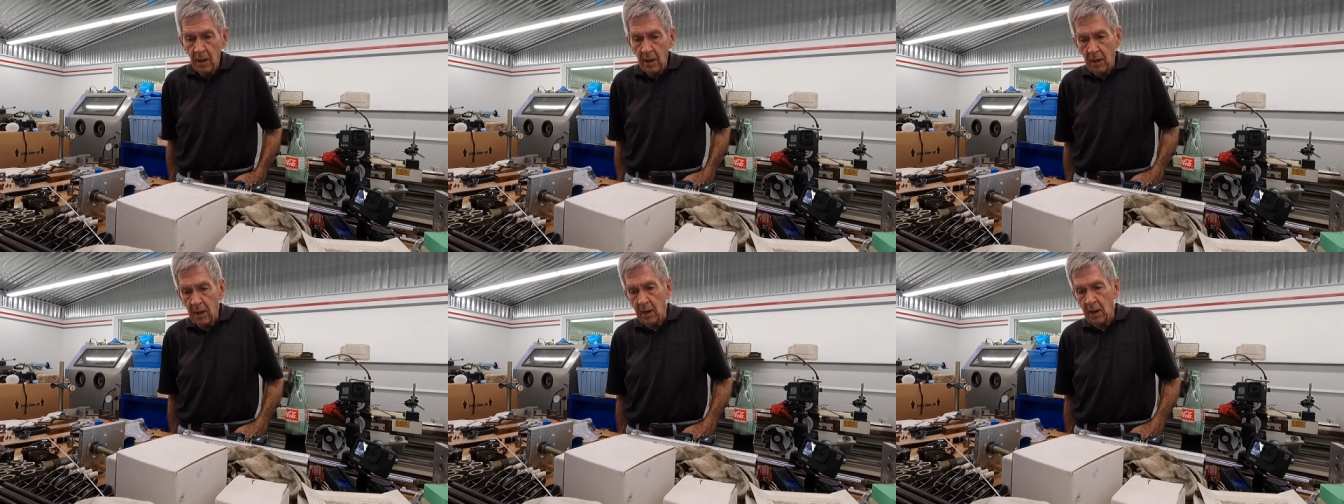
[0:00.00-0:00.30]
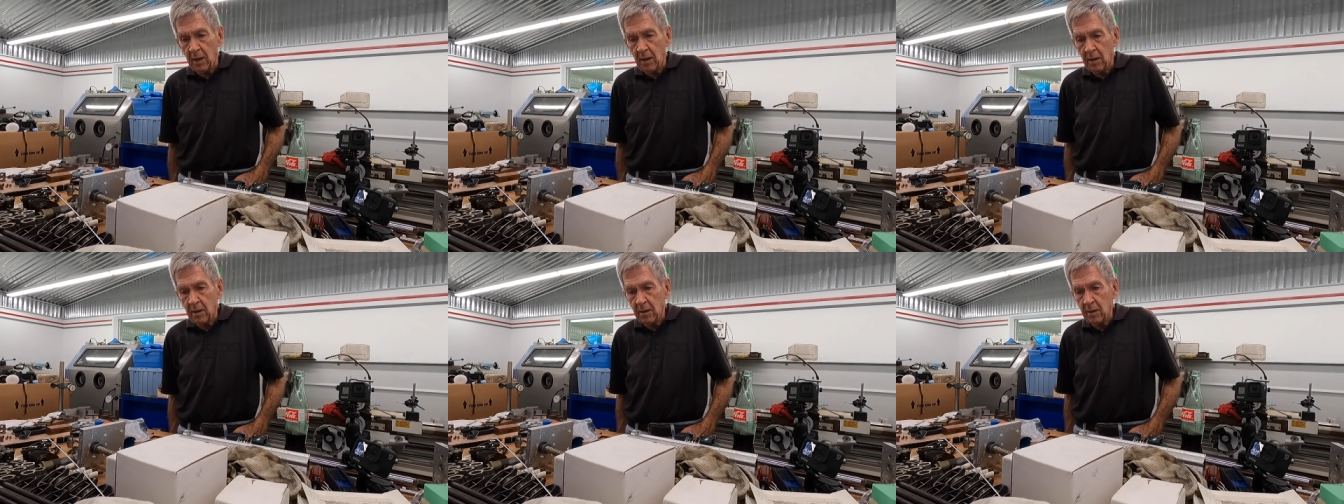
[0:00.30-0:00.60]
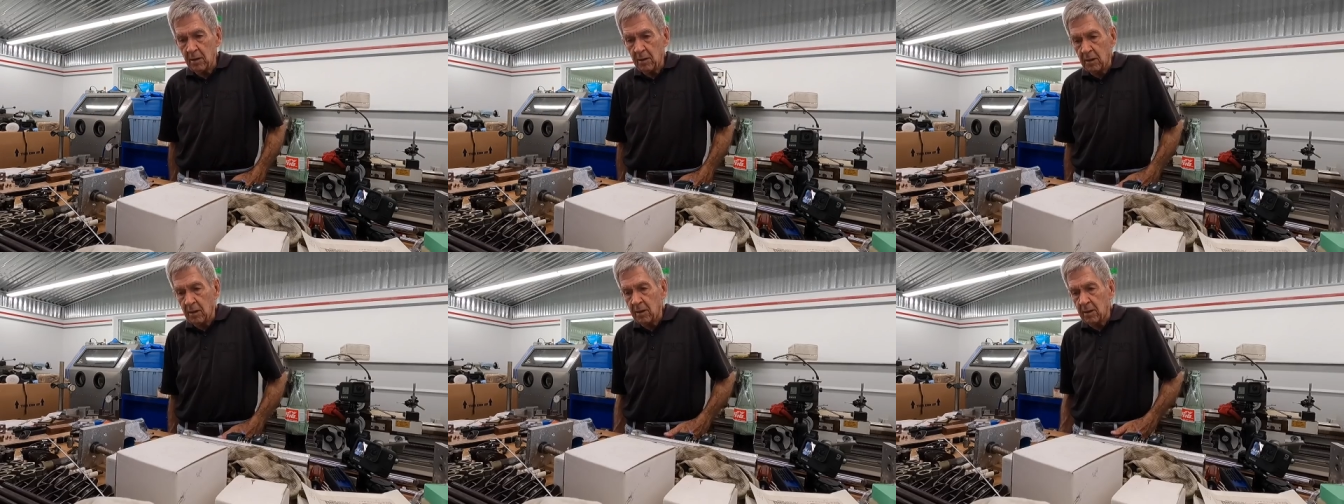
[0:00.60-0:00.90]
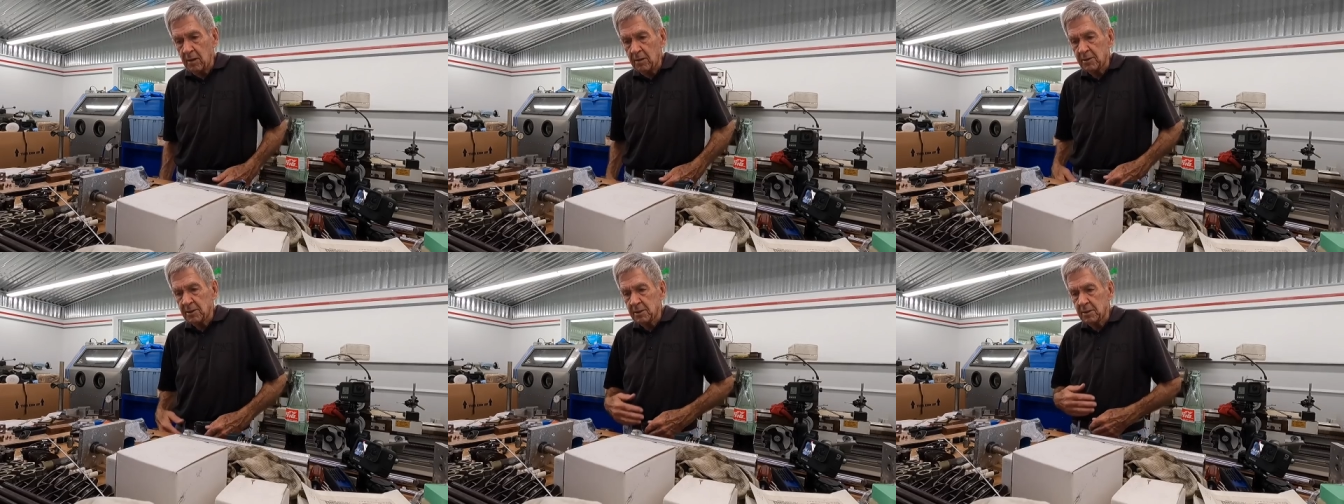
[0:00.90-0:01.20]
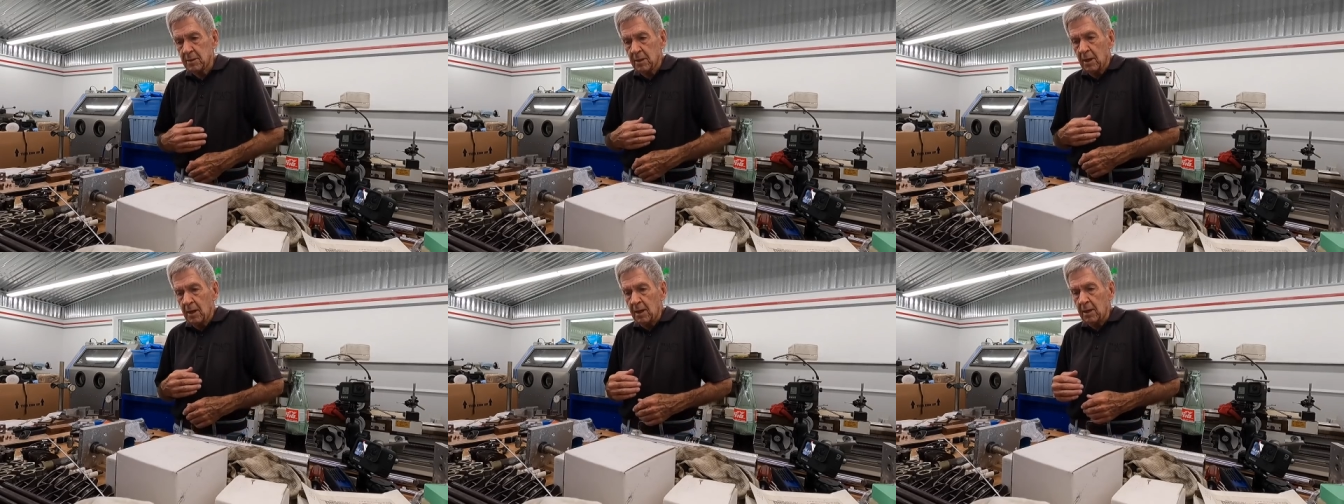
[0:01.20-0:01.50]
And
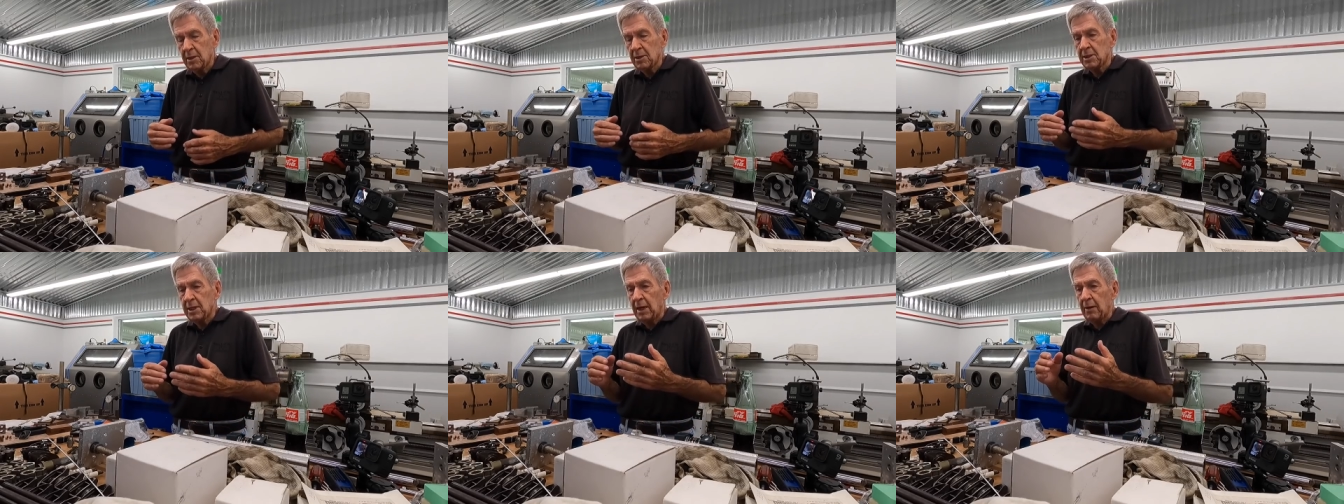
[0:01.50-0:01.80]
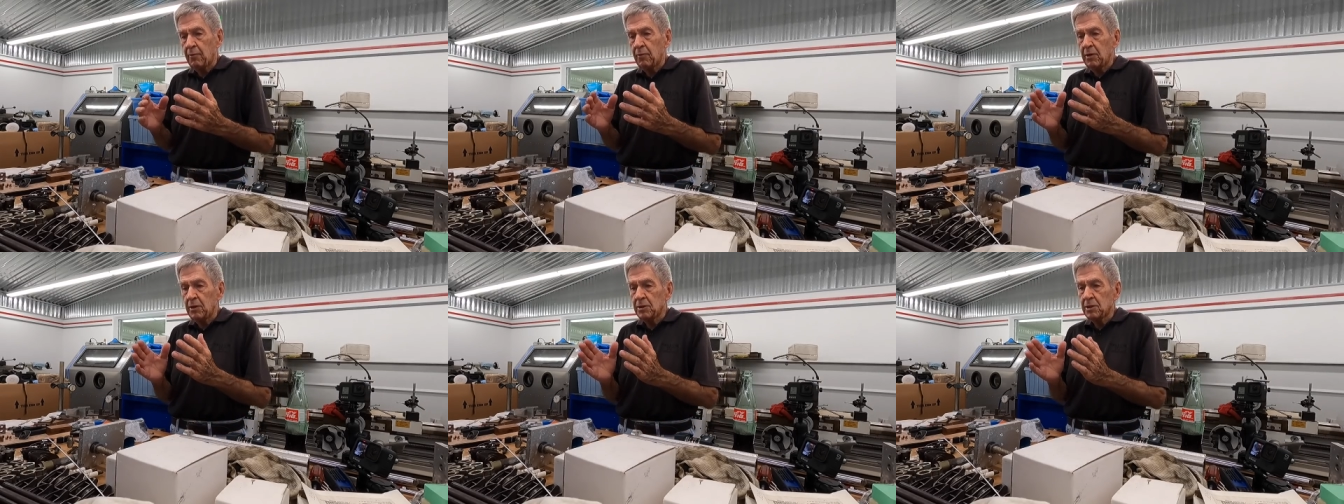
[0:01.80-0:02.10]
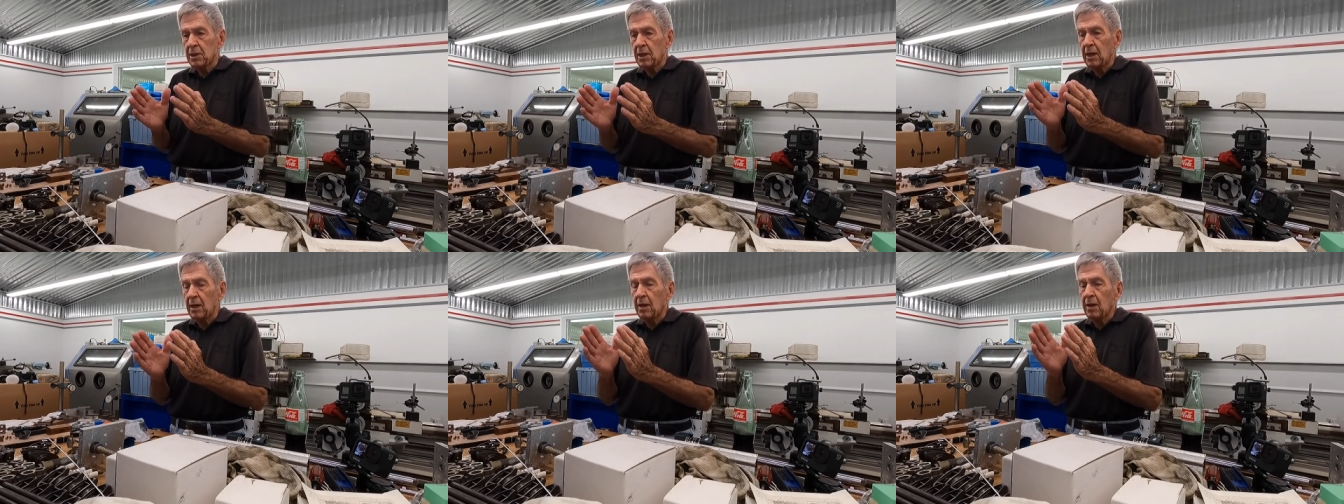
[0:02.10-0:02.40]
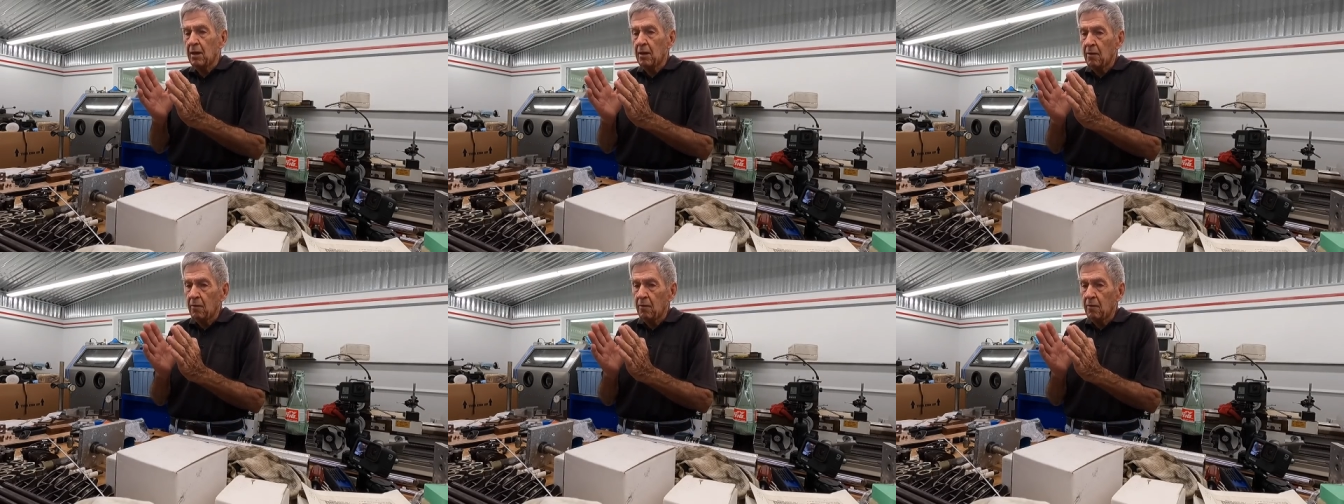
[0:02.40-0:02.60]
it's and it's like when you say